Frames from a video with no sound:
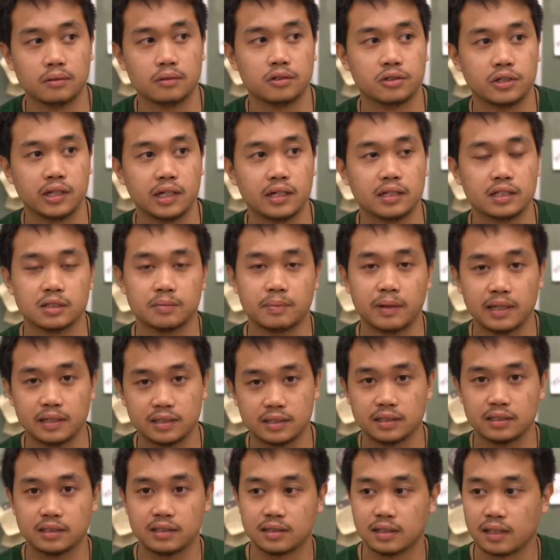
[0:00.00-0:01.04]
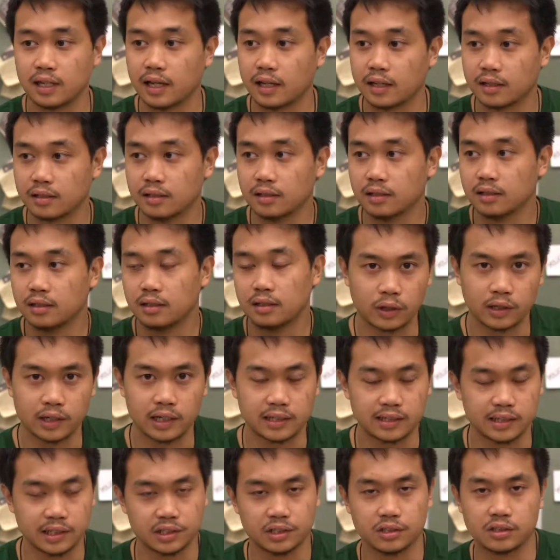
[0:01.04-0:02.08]
creating spaces like
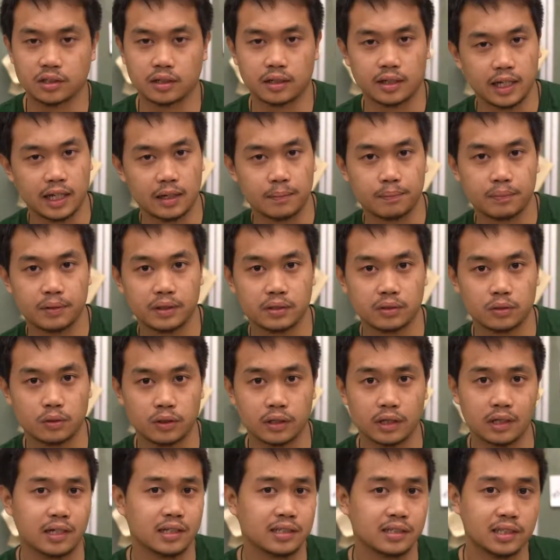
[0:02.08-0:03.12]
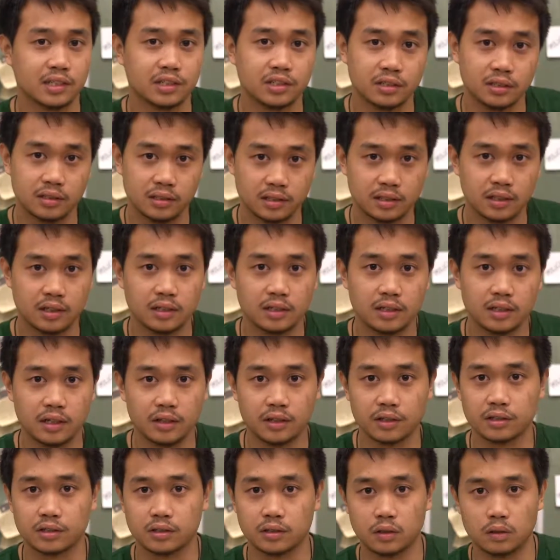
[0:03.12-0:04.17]
organizations on campus, organizations in
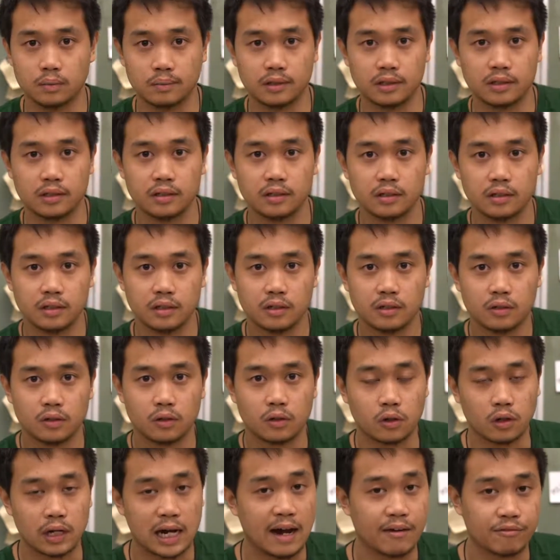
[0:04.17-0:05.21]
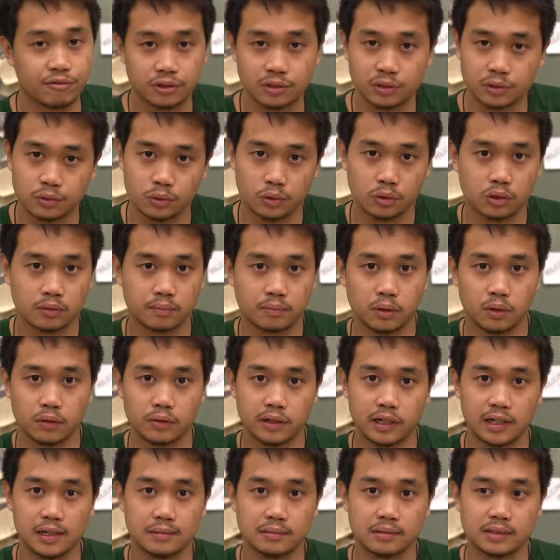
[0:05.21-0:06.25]
the SOMA, after-school
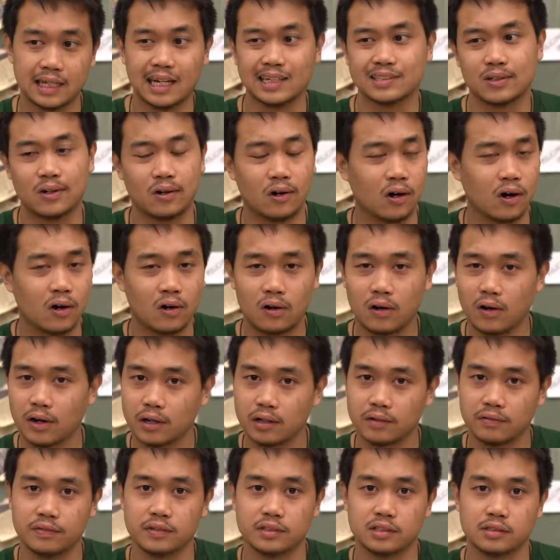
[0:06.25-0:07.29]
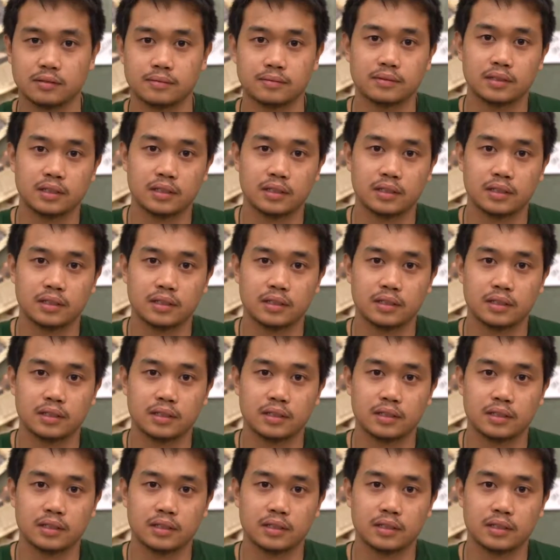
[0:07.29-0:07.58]
programs. That's all artivism